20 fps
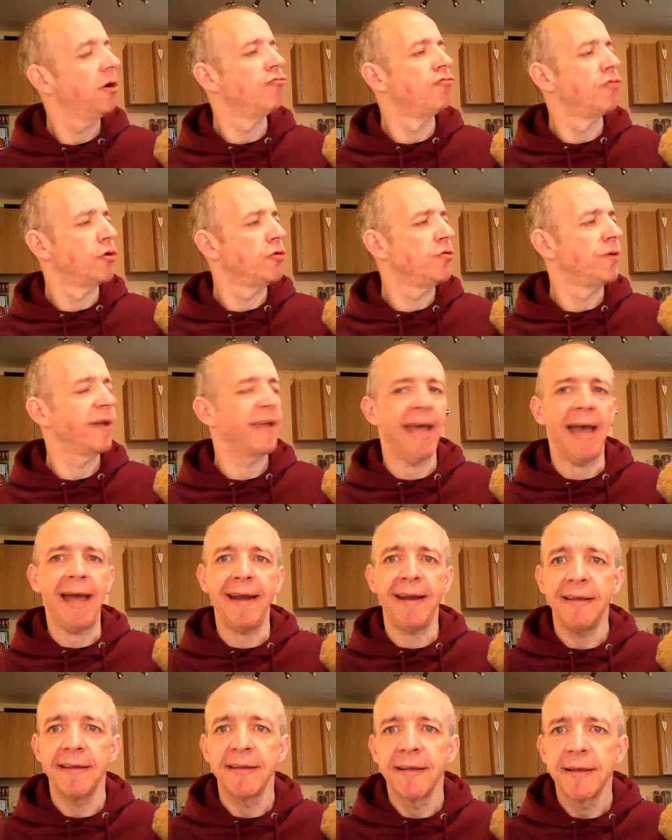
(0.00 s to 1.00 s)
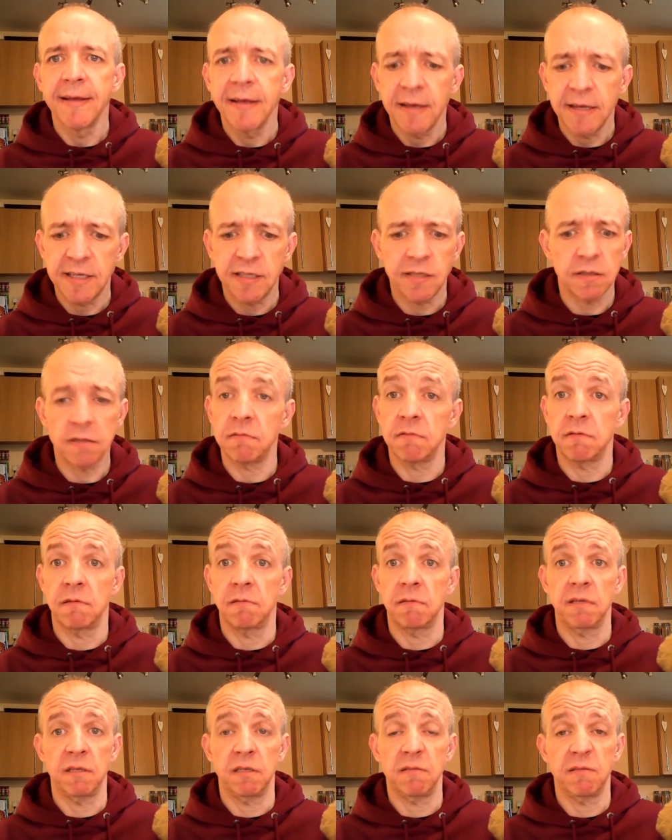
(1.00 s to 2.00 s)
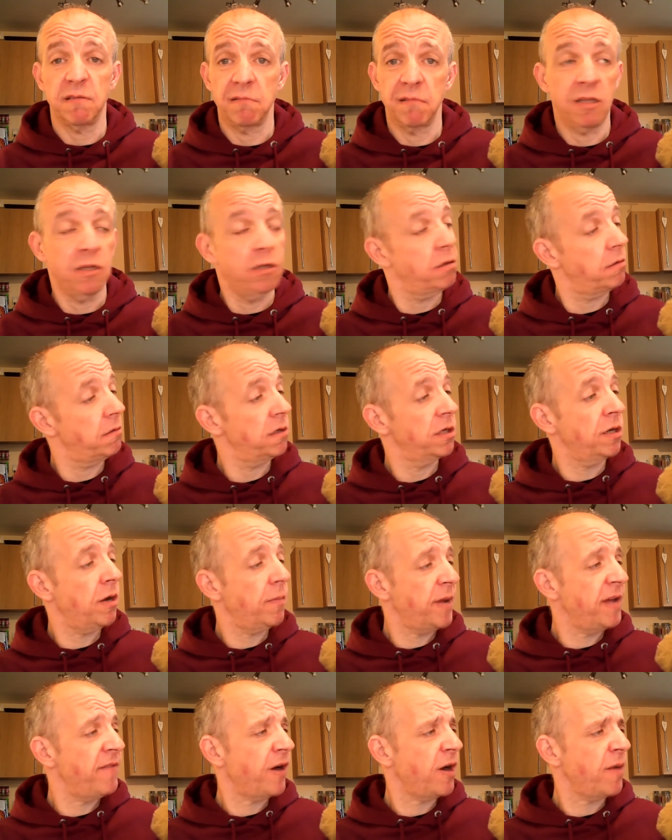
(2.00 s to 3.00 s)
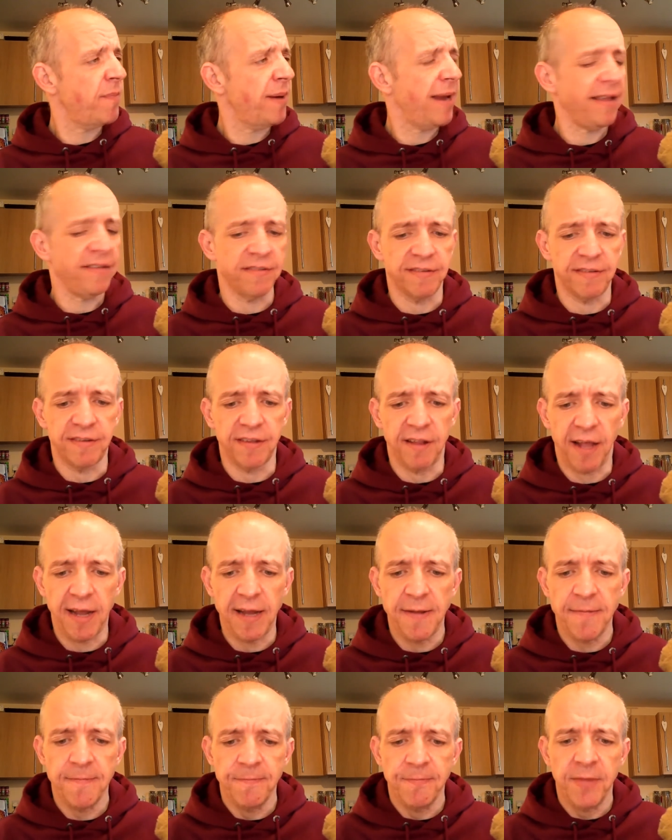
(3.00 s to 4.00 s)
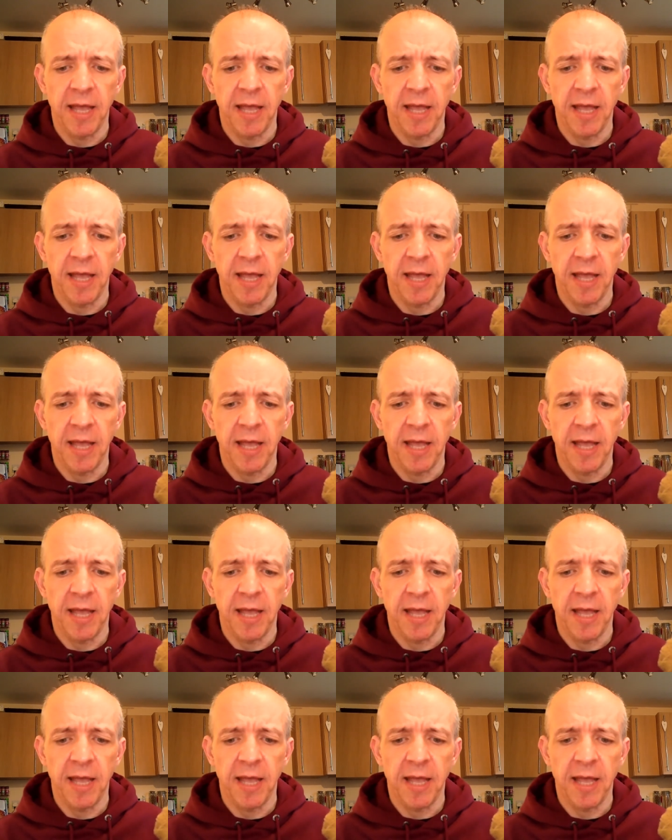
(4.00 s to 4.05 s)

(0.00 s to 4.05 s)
Rude again. He's, you're not being very pleasant today.